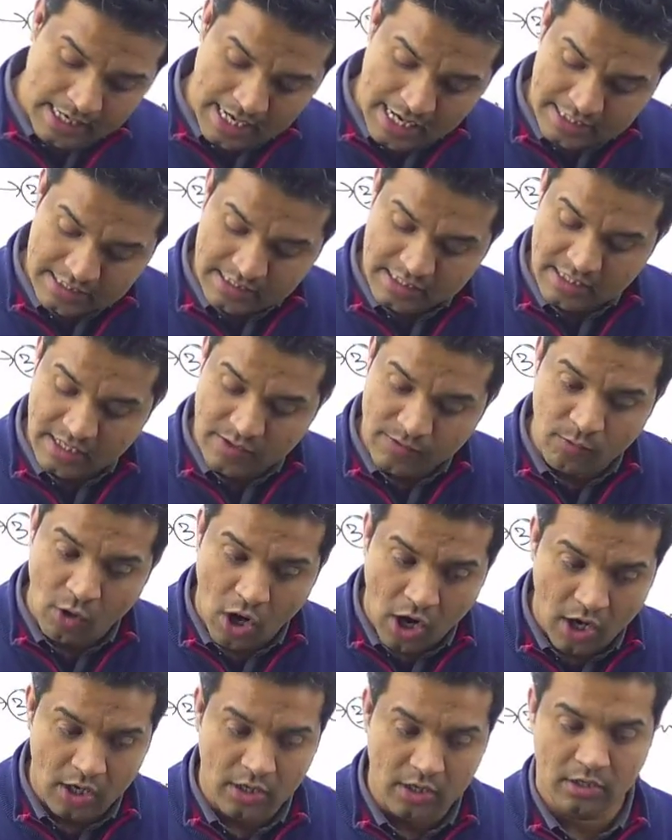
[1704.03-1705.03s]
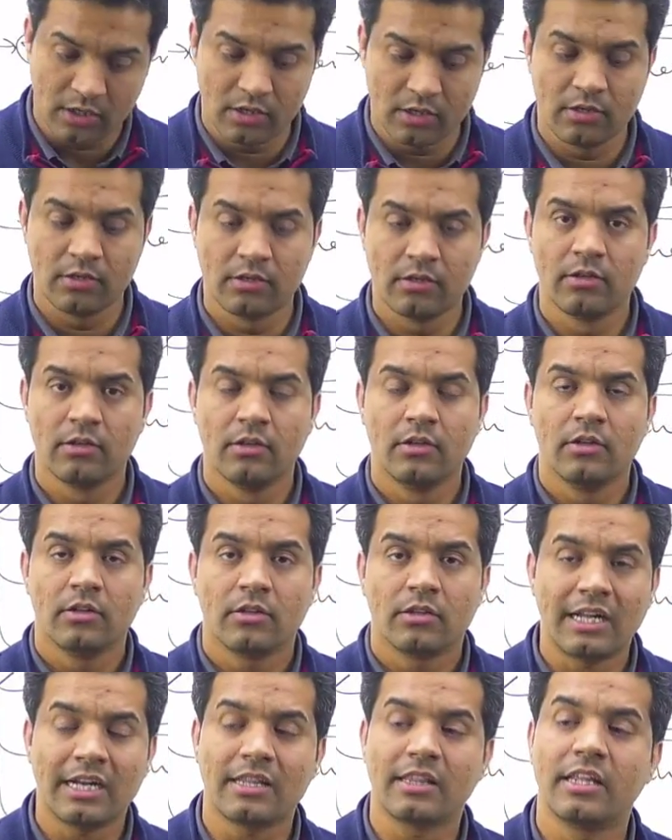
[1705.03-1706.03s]
class, they want
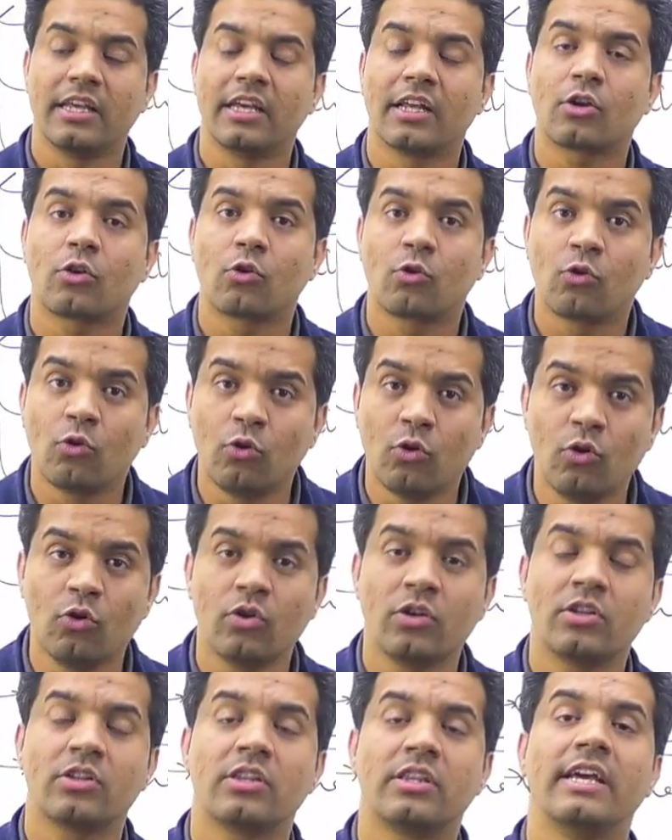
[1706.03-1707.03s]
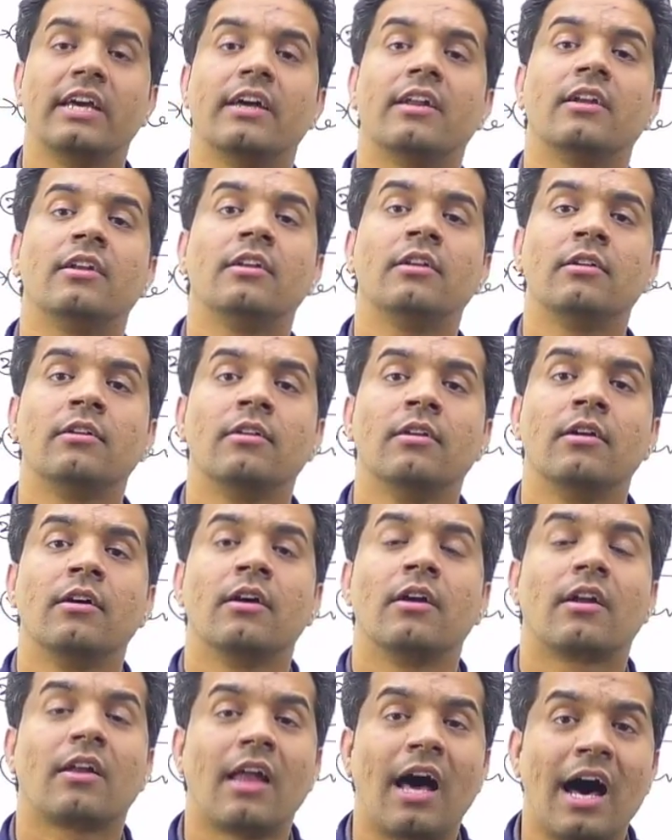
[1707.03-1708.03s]
that their code, their
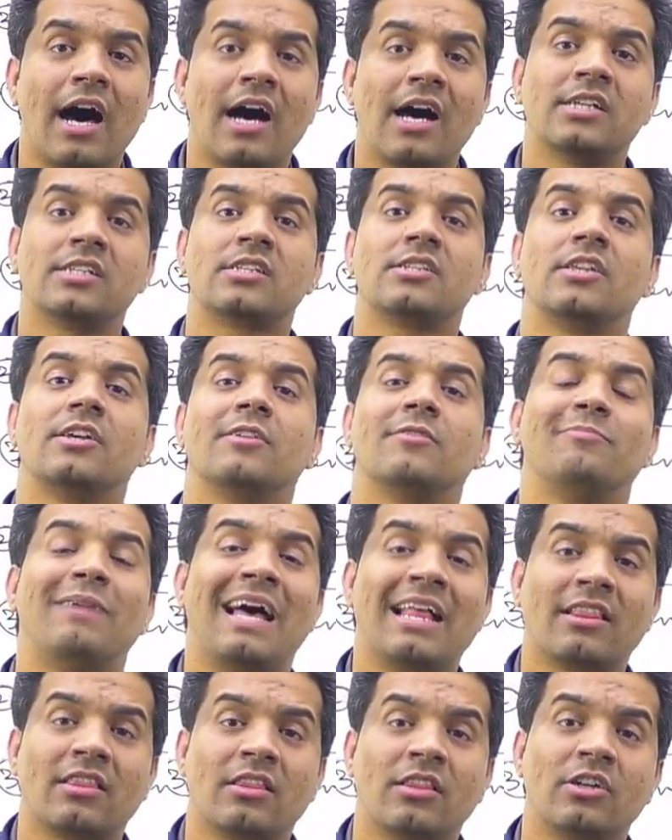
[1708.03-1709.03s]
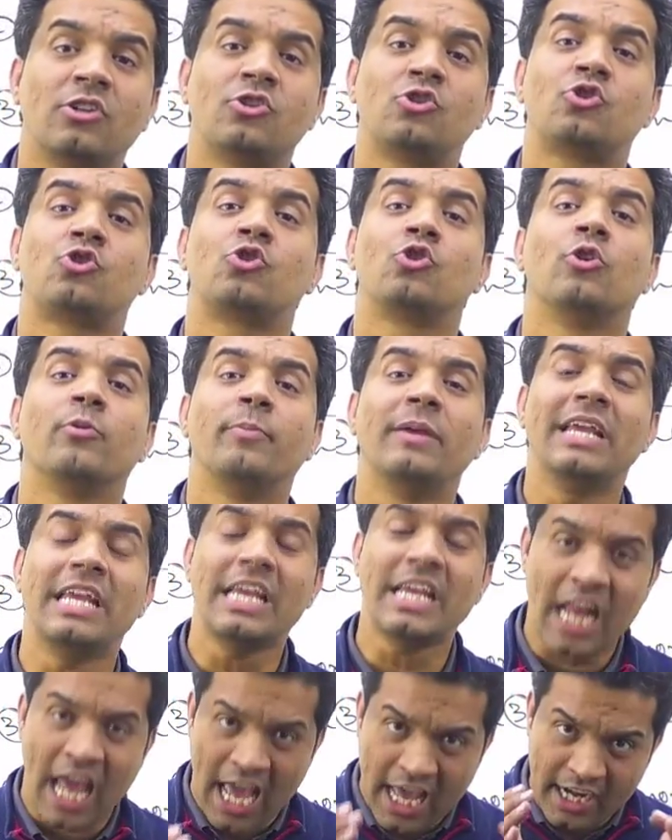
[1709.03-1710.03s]
class, their method should
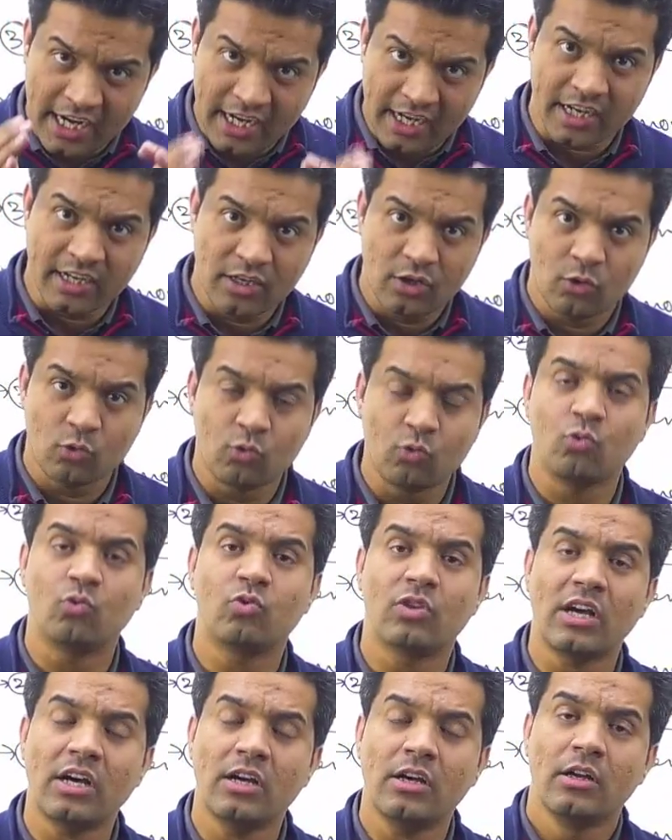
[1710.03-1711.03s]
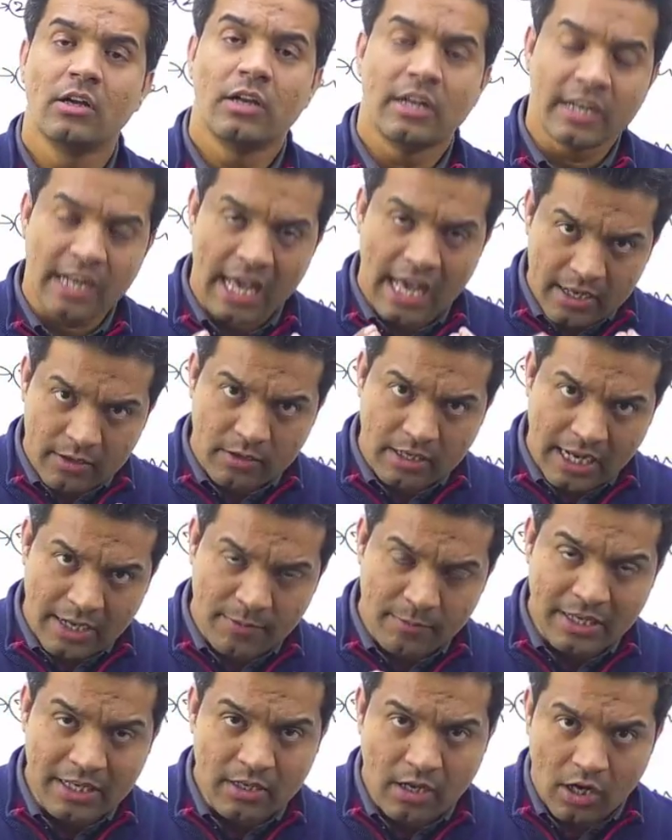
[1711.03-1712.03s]
be inherited to the
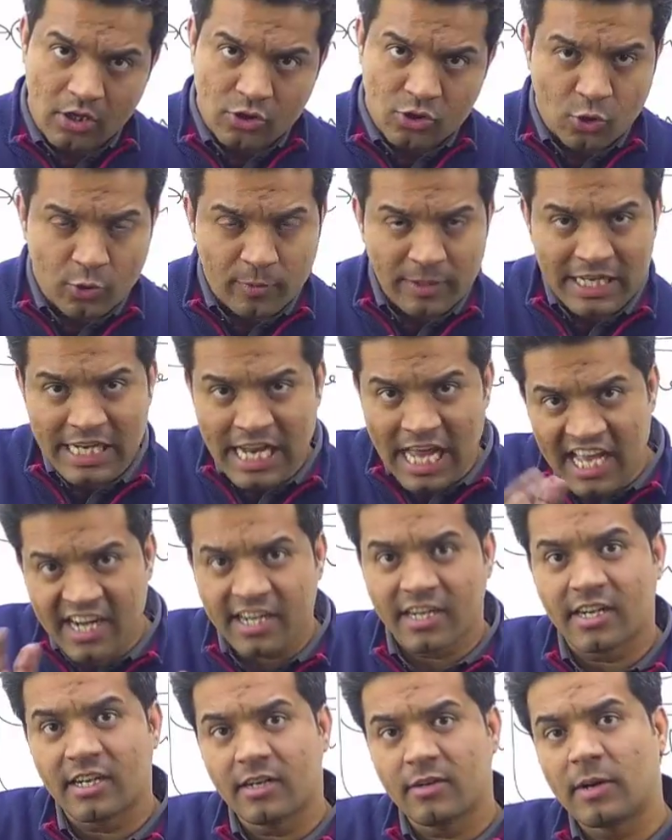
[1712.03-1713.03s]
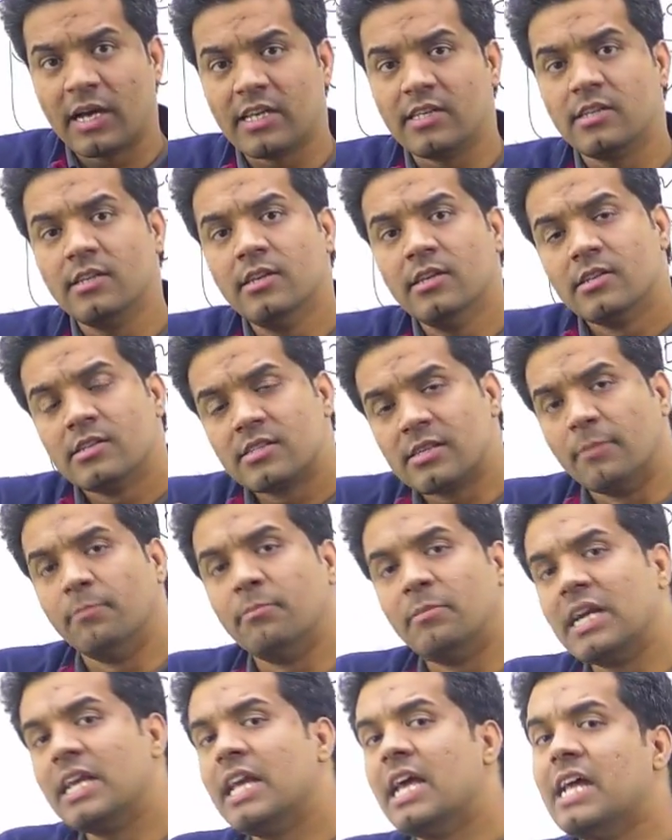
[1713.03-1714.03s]
should be inherited by
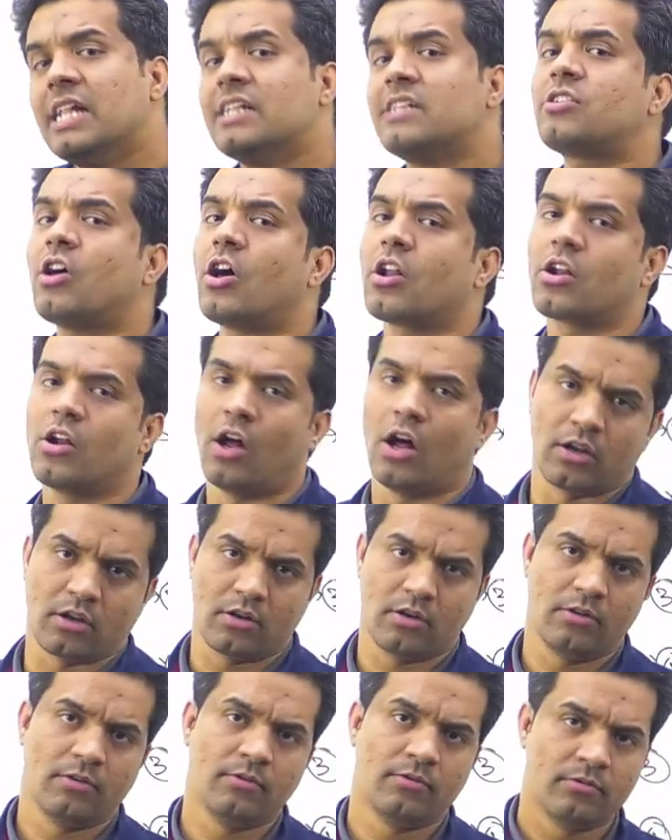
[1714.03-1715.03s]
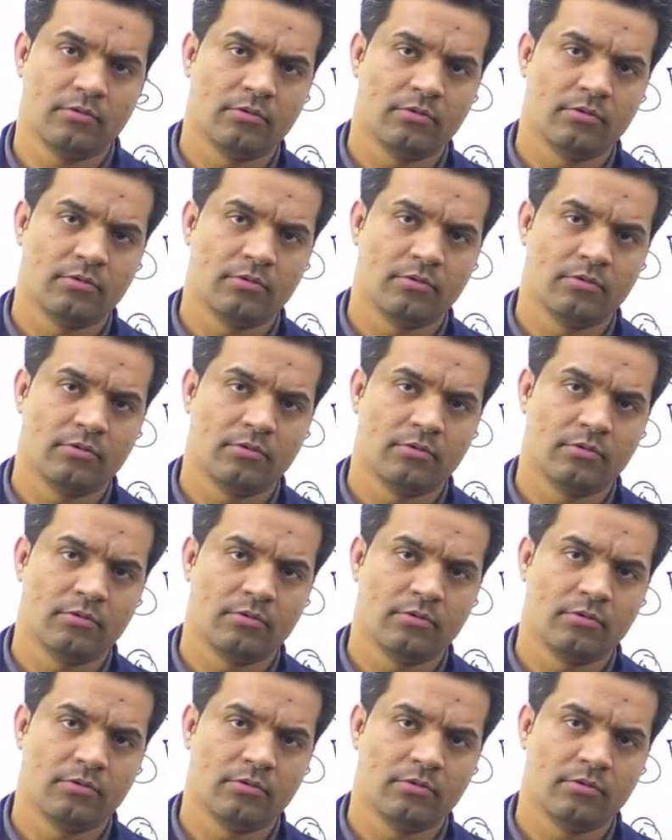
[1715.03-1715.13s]
somebody else or not.